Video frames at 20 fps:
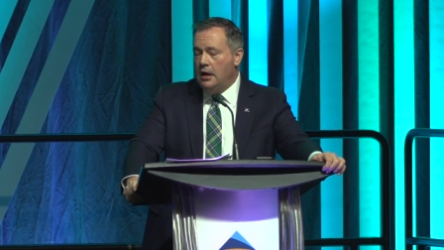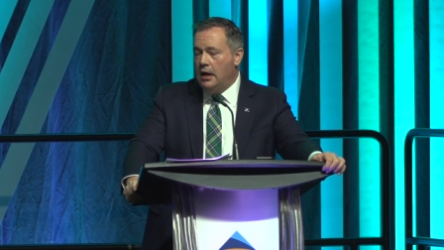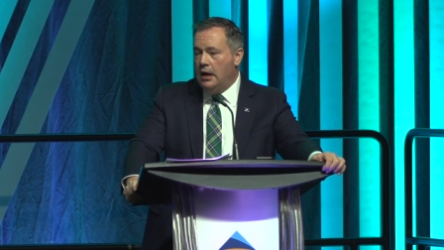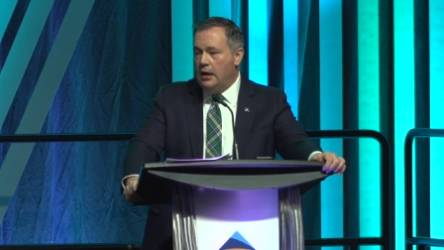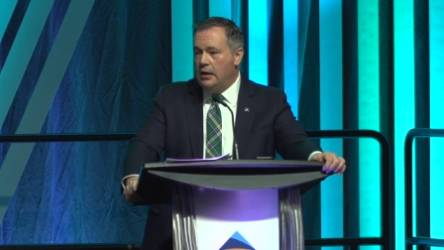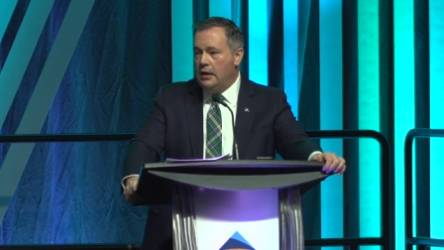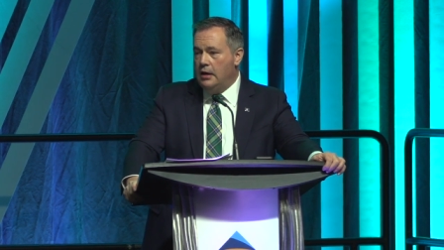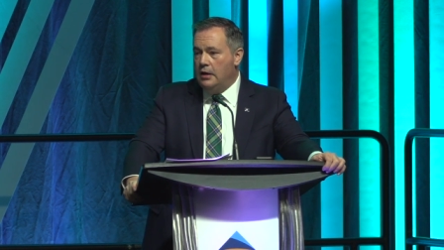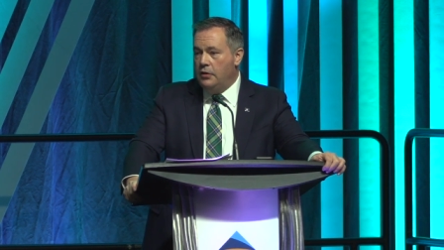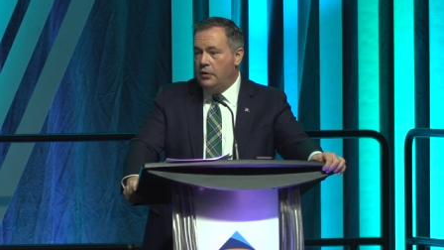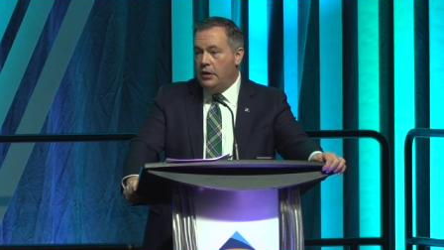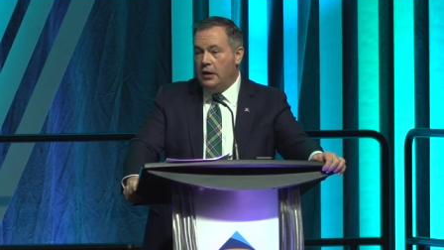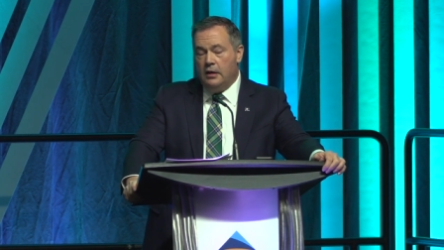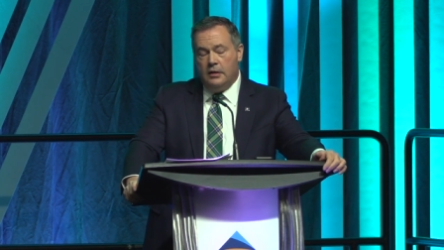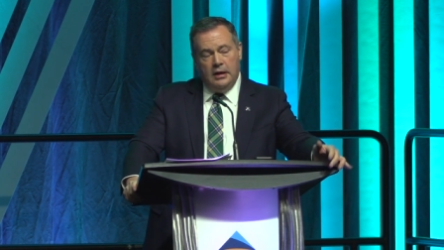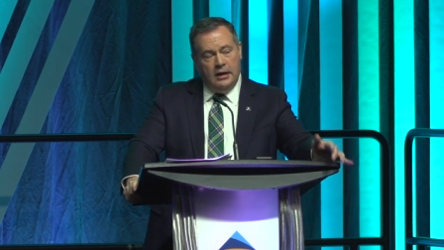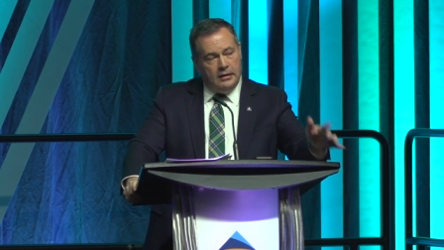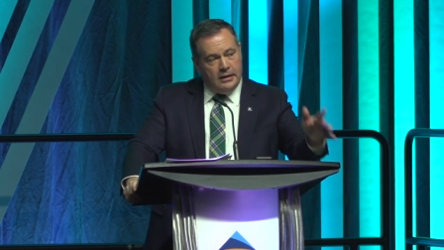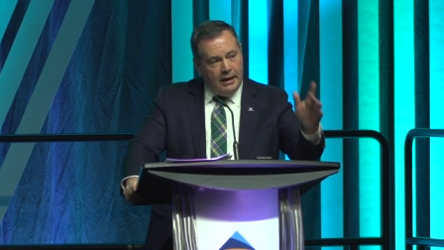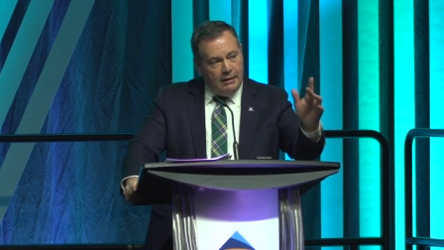uh, th
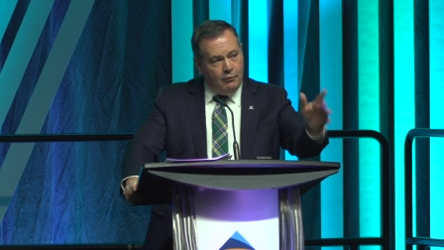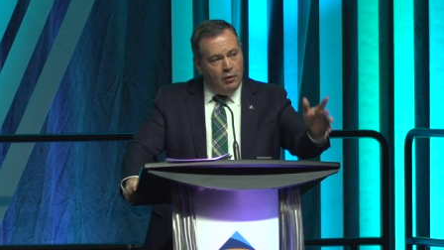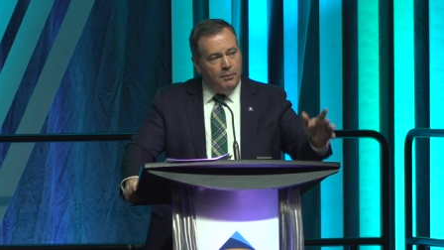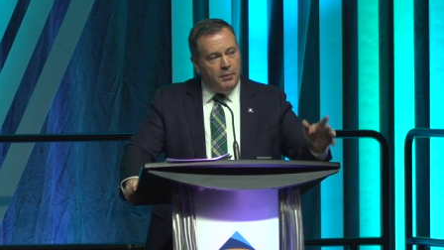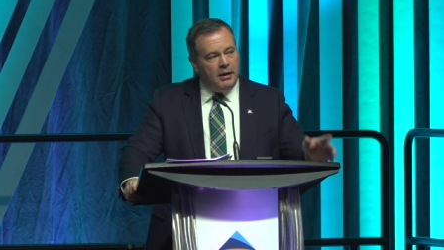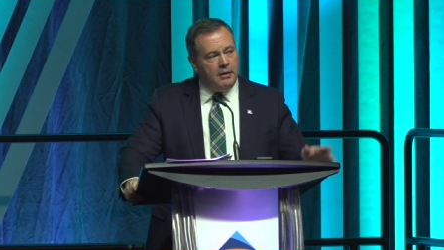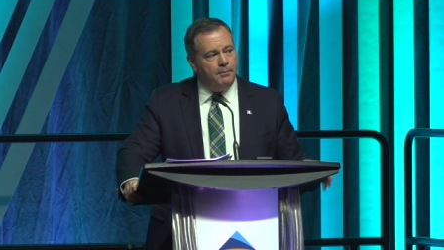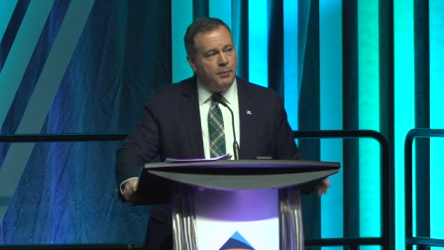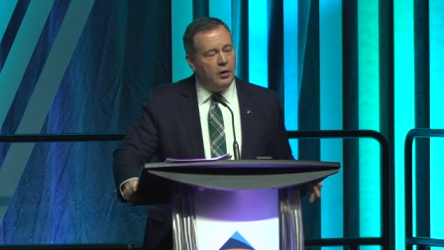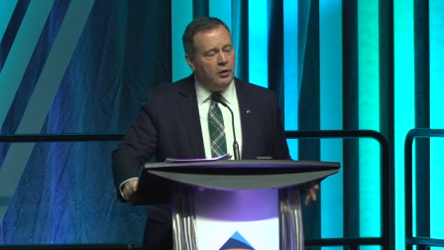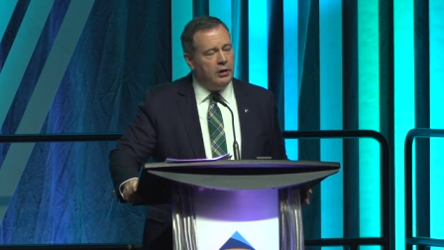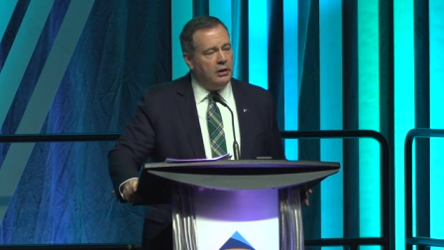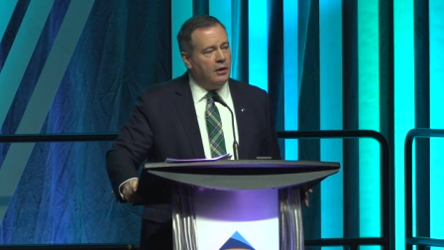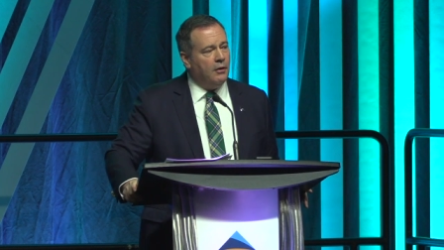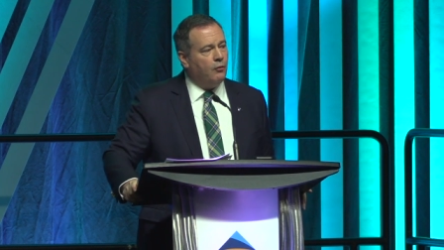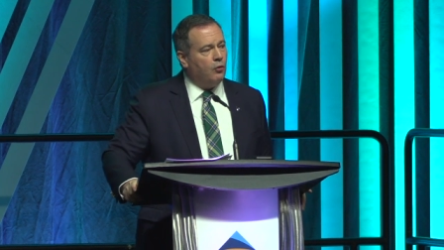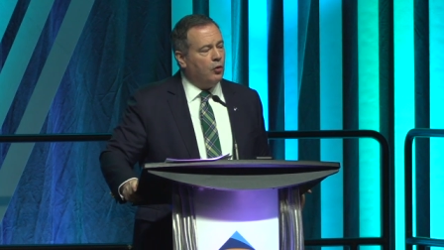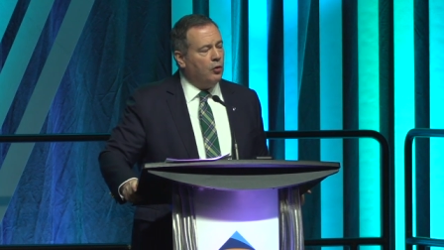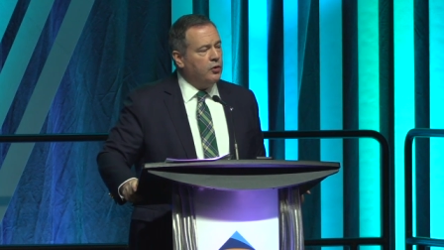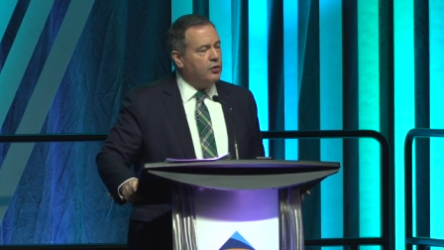that they will be building
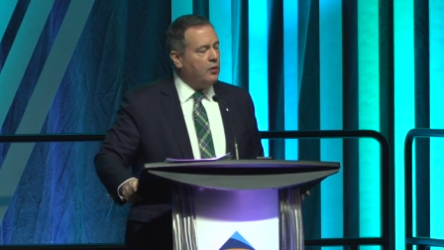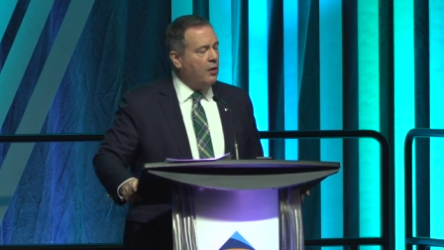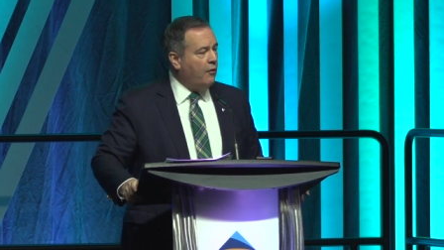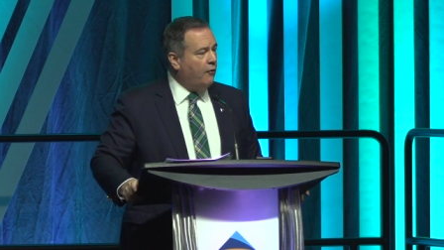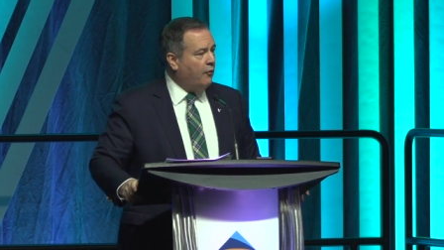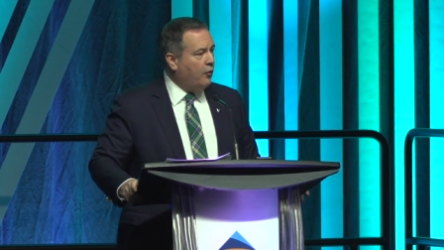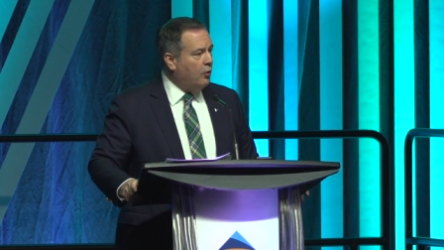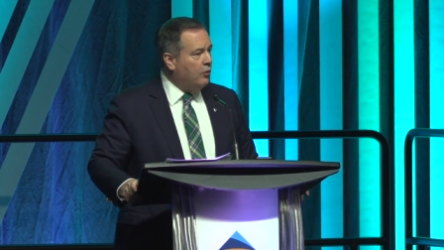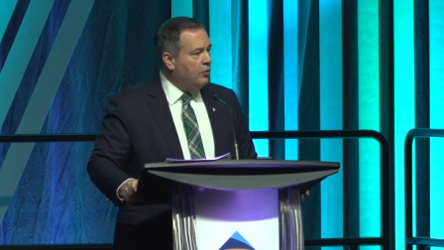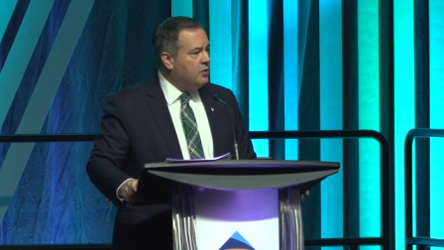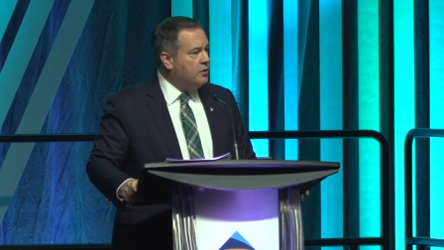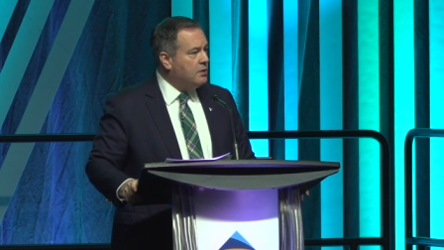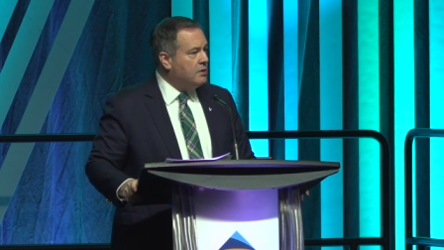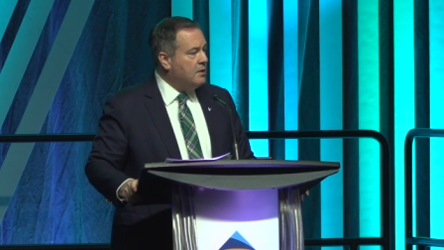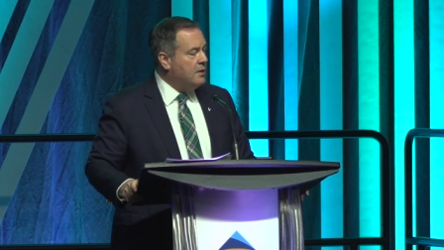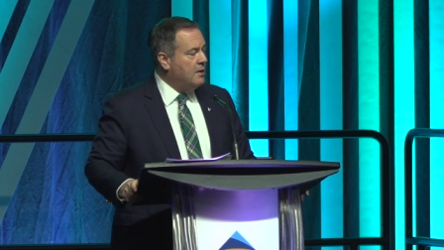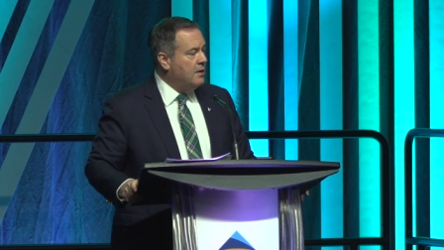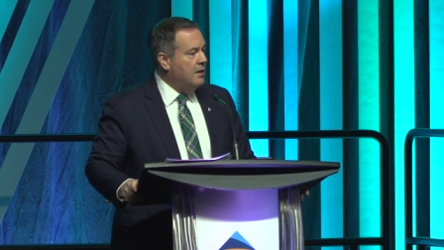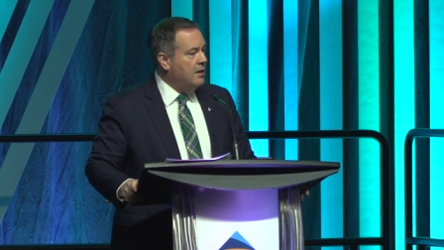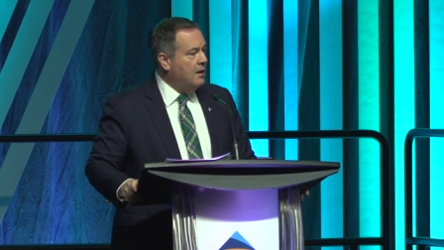the world's
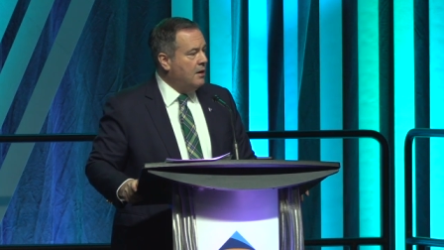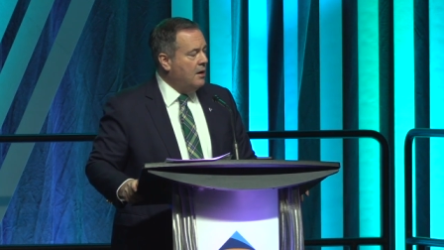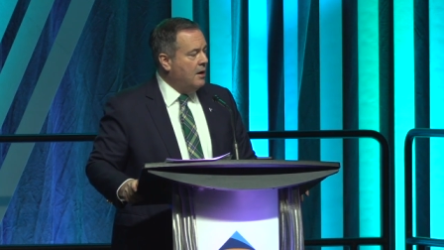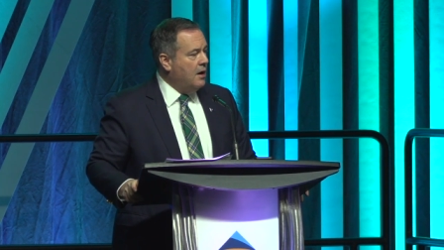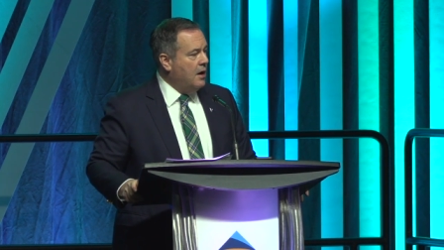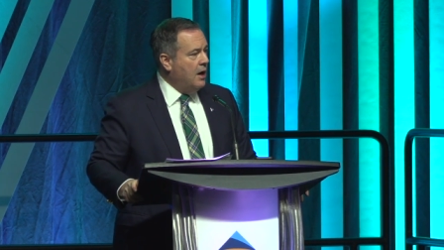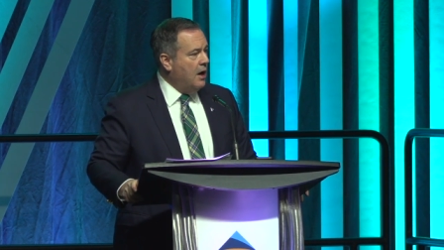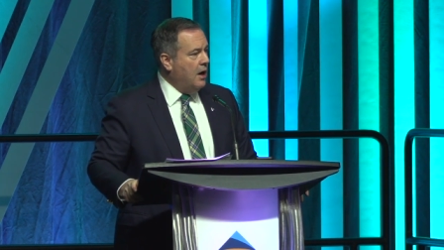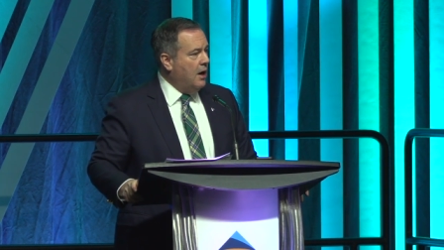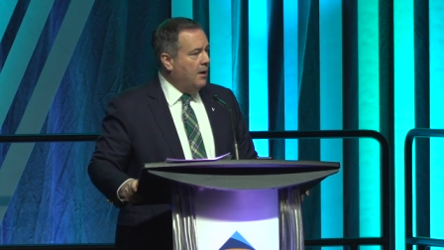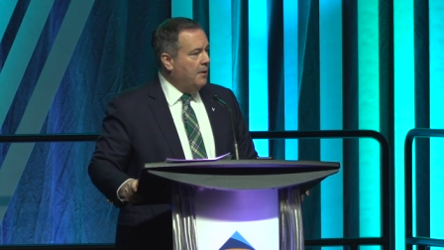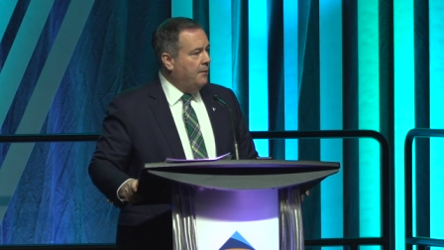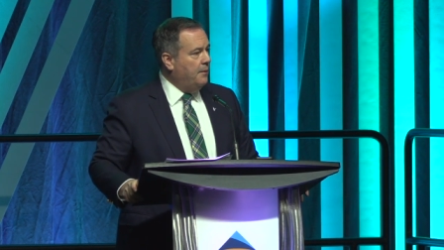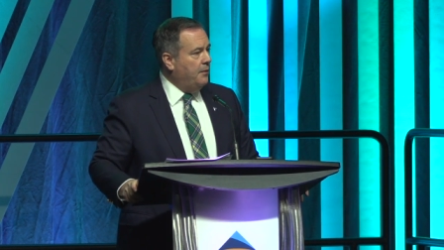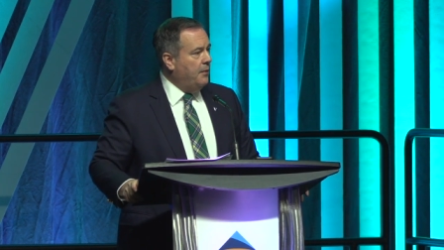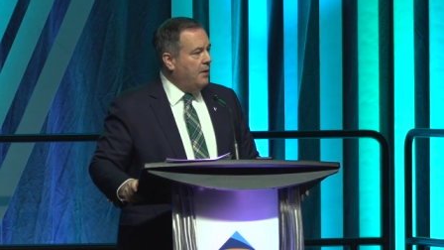first uh,